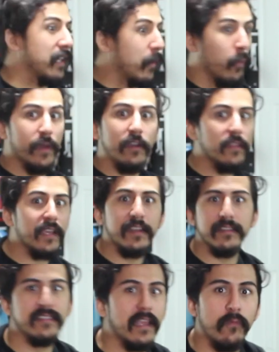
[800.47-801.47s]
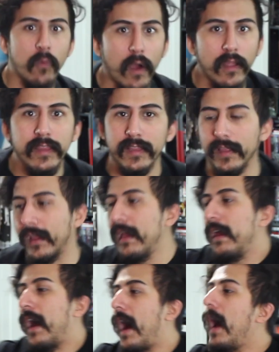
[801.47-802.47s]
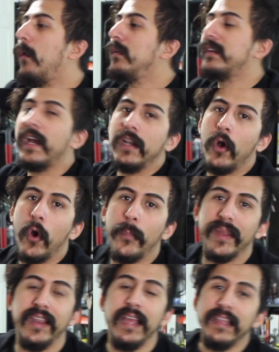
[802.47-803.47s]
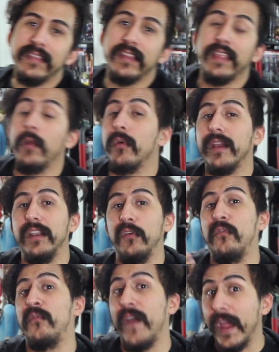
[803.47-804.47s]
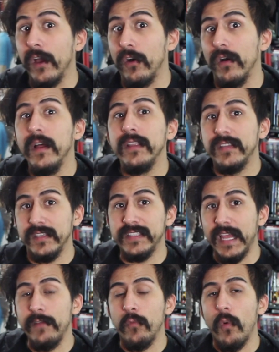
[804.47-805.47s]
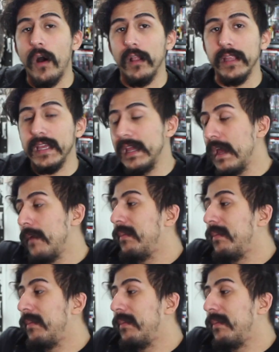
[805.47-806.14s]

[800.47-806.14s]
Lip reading: Like, when are they gonna save Wally? Like, I was kind of hoping that they were going to fail to save Wally,